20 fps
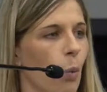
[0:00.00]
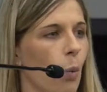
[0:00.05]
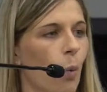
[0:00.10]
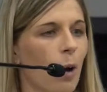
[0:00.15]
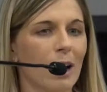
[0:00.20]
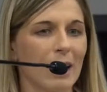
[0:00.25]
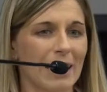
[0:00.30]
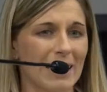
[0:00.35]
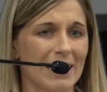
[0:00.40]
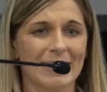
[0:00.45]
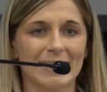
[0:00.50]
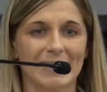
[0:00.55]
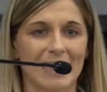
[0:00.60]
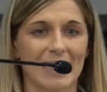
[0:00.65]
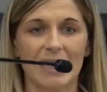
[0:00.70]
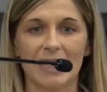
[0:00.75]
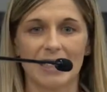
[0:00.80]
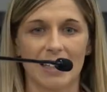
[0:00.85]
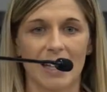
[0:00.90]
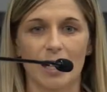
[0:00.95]
What is a
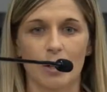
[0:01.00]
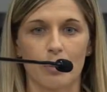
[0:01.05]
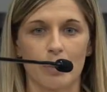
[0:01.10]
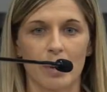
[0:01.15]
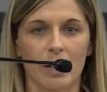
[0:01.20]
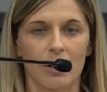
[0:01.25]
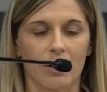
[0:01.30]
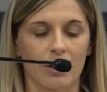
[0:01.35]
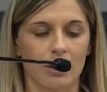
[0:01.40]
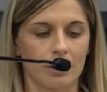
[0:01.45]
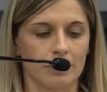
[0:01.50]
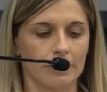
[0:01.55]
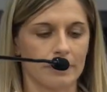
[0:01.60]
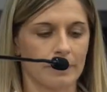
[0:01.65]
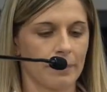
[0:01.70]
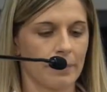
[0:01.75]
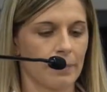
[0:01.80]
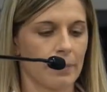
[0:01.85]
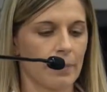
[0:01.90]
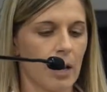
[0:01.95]
chelated mineral?
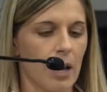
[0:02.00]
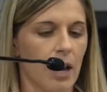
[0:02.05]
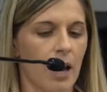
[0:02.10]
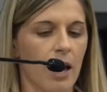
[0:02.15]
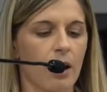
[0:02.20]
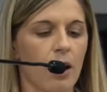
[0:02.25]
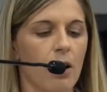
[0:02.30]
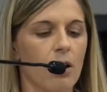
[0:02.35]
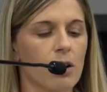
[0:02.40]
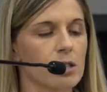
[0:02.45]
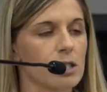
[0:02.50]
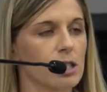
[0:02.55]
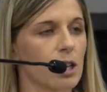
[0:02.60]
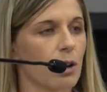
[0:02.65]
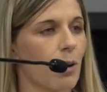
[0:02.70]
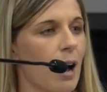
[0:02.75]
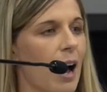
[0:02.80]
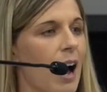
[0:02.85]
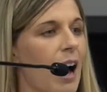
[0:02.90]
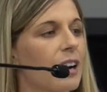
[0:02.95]
And
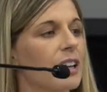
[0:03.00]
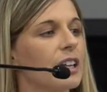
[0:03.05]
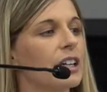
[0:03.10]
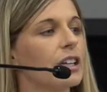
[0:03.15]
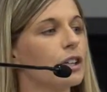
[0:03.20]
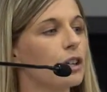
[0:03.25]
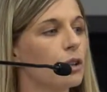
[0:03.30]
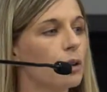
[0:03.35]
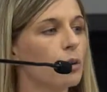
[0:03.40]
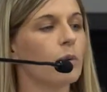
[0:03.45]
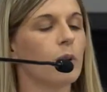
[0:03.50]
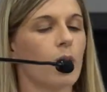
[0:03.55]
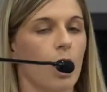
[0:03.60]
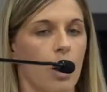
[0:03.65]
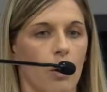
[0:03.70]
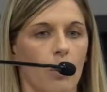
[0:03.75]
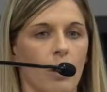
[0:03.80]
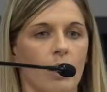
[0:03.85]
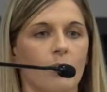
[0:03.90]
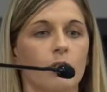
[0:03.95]
also, how do you
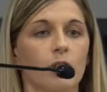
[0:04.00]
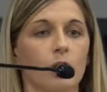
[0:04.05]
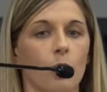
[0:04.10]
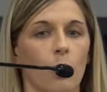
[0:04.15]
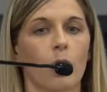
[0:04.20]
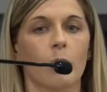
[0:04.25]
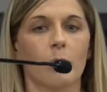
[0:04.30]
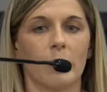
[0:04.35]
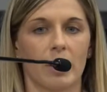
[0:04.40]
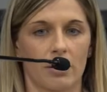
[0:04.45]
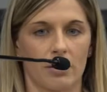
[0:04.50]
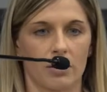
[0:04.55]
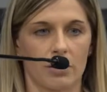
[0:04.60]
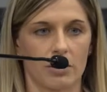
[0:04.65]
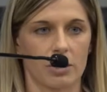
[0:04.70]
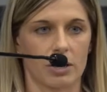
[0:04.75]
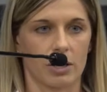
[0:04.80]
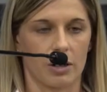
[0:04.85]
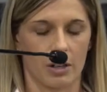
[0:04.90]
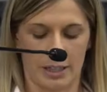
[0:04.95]
know if your
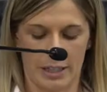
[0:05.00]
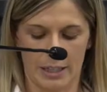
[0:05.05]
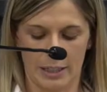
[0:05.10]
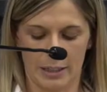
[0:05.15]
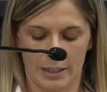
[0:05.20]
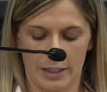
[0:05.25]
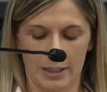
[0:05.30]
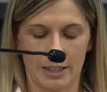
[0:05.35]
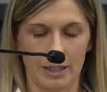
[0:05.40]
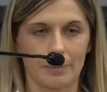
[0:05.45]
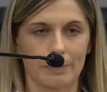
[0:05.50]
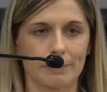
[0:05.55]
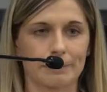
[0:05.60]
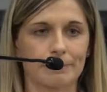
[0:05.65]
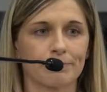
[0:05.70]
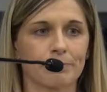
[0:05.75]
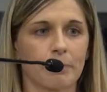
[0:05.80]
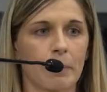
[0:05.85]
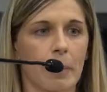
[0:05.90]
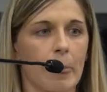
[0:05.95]
minerals are chelated?
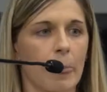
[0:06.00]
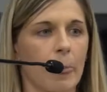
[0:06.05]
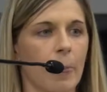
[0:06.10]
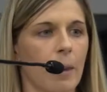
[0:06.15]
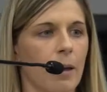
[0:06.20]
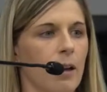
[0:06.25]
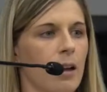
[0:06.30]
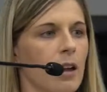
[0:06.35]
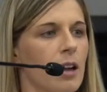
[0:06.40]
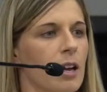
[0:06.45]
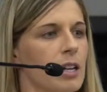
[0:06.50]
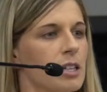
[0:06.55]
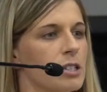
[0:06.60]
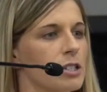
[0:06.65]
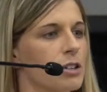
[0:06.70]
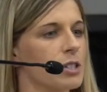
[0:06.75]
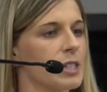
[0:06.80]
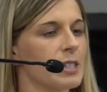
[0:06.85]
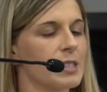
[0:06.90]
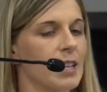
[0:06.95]

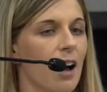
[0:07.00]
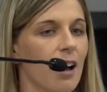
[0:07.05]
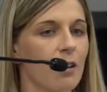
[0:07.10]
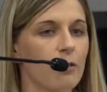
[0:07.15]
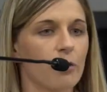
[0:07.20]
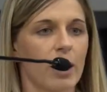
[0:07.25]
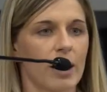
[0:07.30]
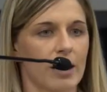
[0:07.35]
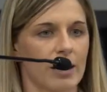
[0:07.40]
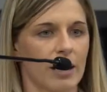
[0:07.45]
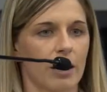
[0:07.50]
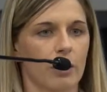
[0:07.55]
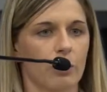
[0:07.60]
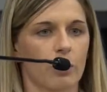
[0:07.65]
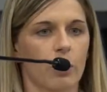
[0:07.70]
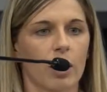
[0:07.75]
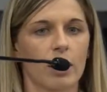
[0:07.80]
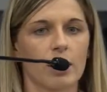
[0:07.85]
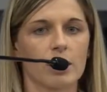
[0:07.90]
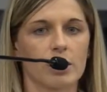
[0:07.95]
So, to dive right
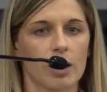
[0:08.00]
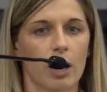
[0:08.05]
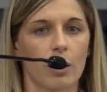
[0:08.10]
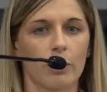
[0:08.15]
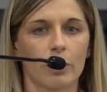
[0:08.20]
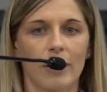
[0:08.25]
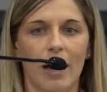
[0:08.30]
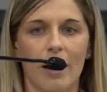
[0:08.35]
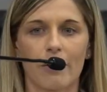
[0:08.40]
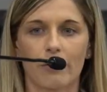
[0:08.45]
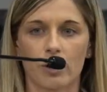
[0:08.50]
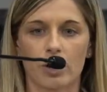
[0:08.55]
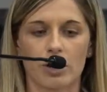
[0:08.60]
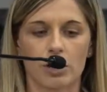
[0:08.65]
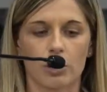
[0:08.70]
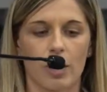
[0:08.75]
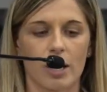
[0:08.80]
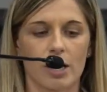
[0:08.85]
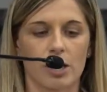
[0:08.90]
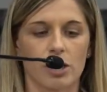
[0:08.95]
in, we're going to start with that
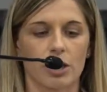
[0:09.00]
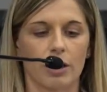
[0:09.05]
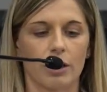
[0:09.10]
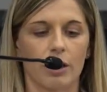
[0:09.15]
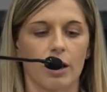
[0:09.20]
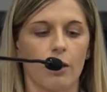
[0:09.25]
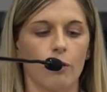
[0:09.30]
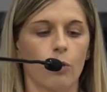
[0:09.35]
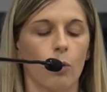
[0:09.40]
first question